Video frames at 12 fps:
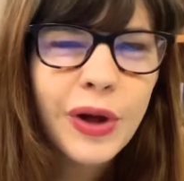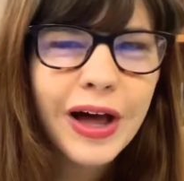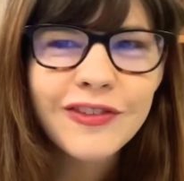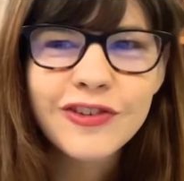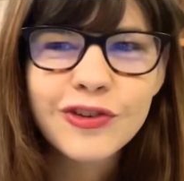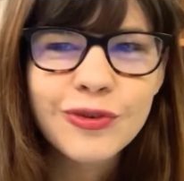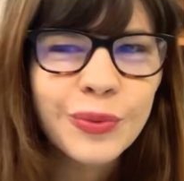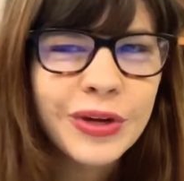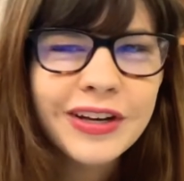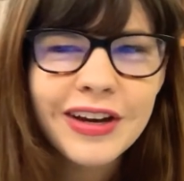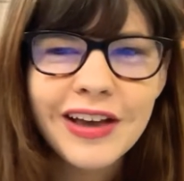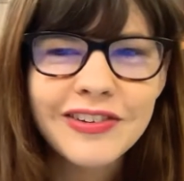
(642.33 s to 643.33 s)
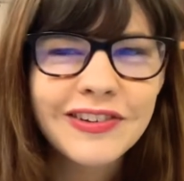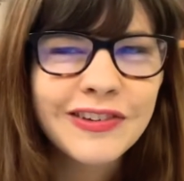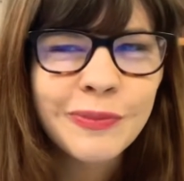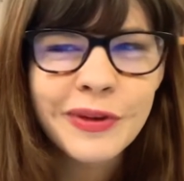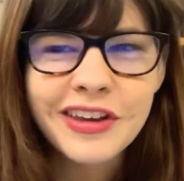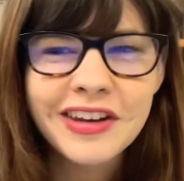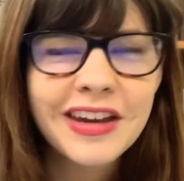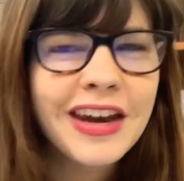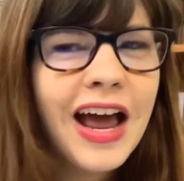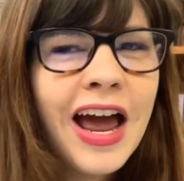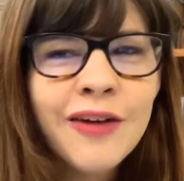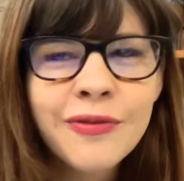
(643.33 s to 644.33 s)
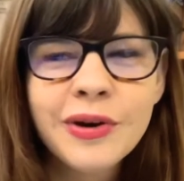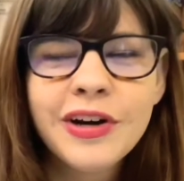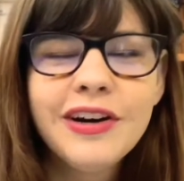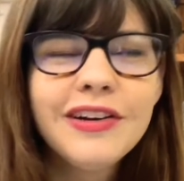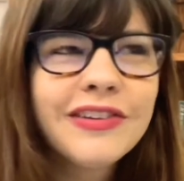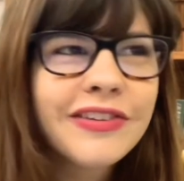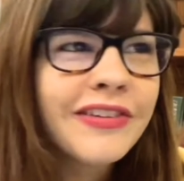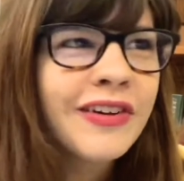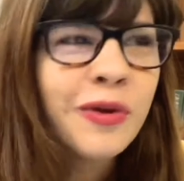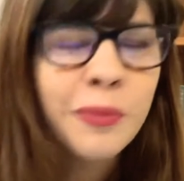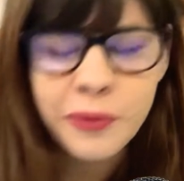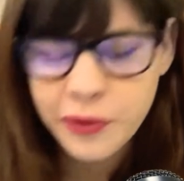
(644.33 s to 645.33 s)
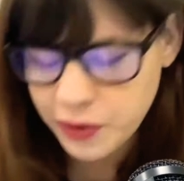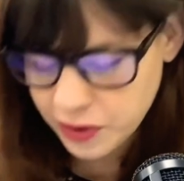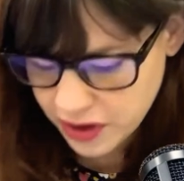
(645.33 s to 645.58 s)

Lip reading: and sweet as he's been in every single book.